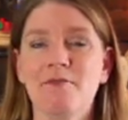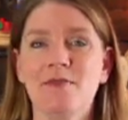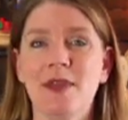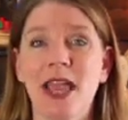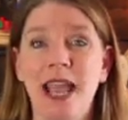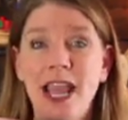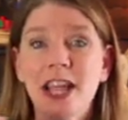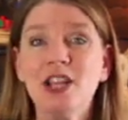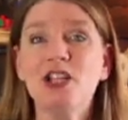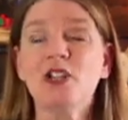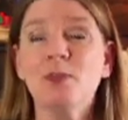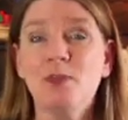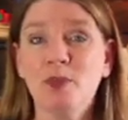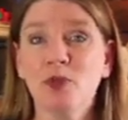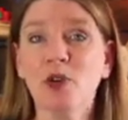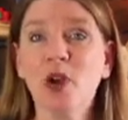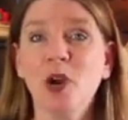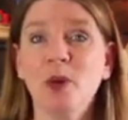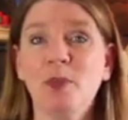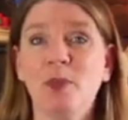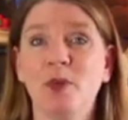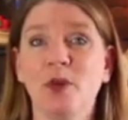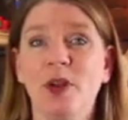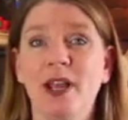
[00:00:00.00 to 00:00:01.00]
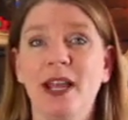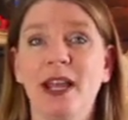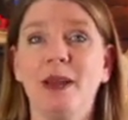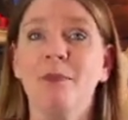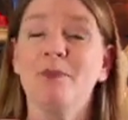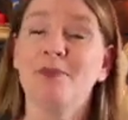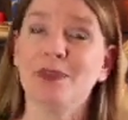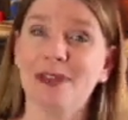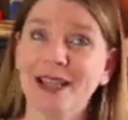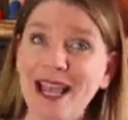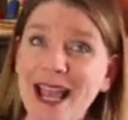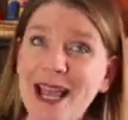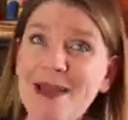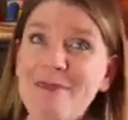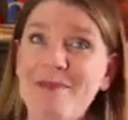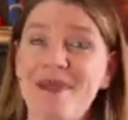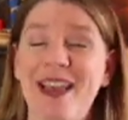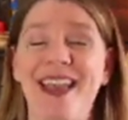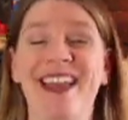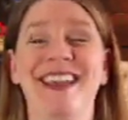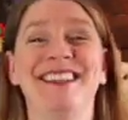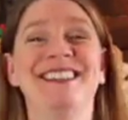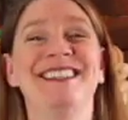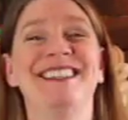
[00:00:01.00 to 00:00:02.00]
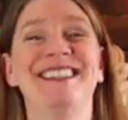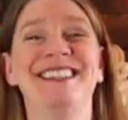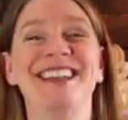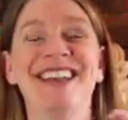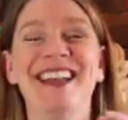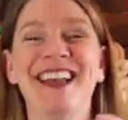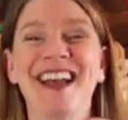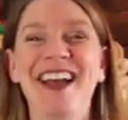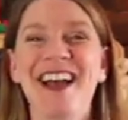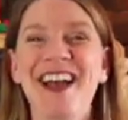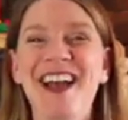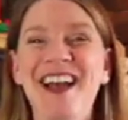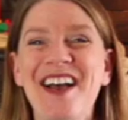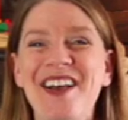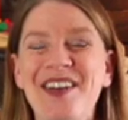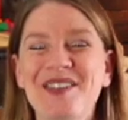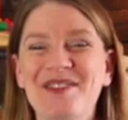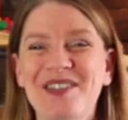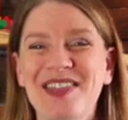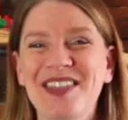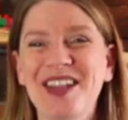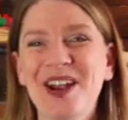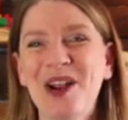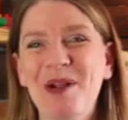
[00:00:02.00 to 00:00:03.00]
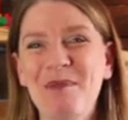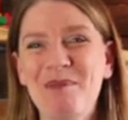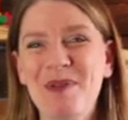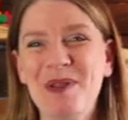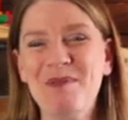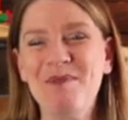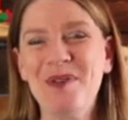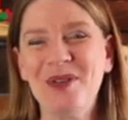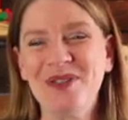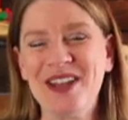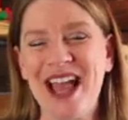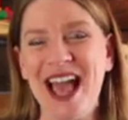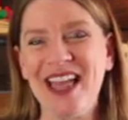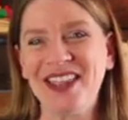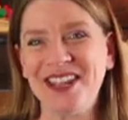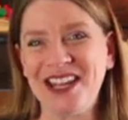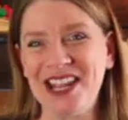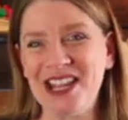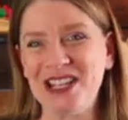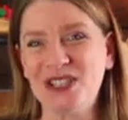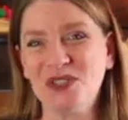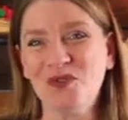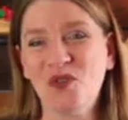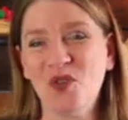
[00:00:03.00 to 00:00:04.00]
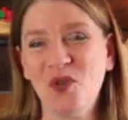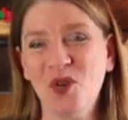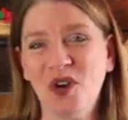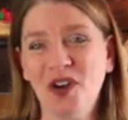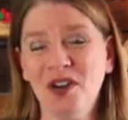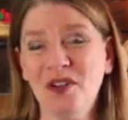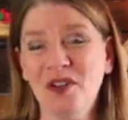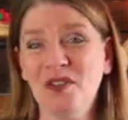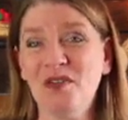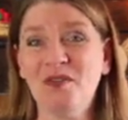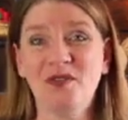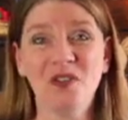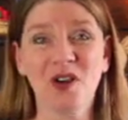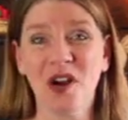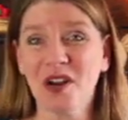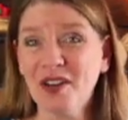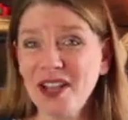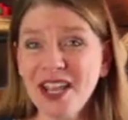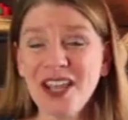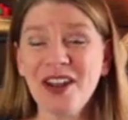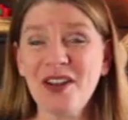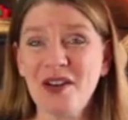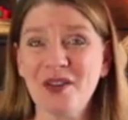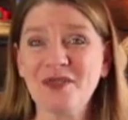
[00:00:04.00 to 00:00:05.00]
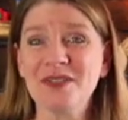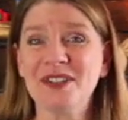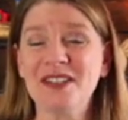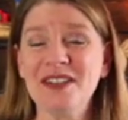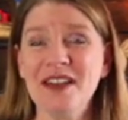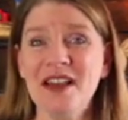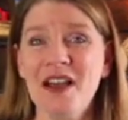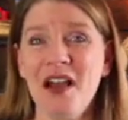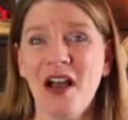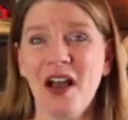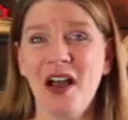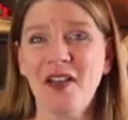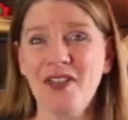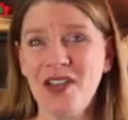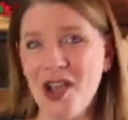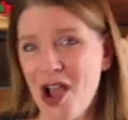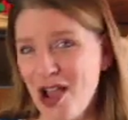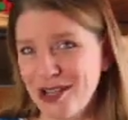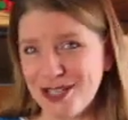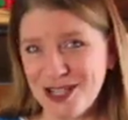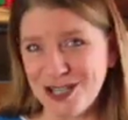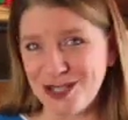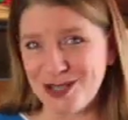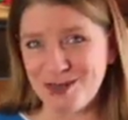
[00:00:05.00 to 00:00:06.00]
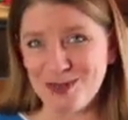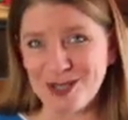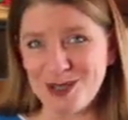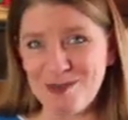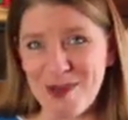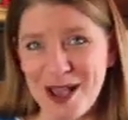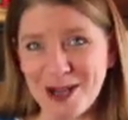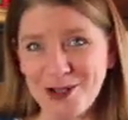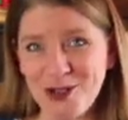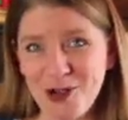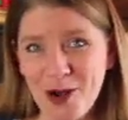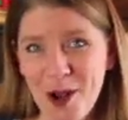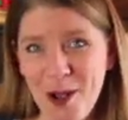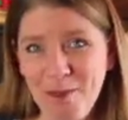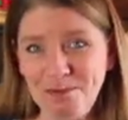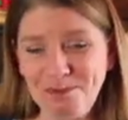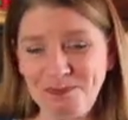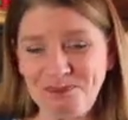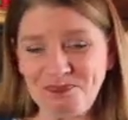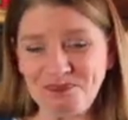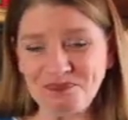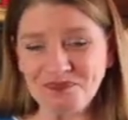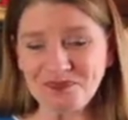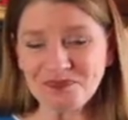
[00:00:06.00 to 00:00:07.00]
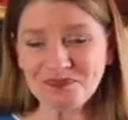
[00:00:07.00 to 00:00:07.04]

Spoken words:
age-appropriate, play-based therapy modalities for our kiddos on the autism spectrum.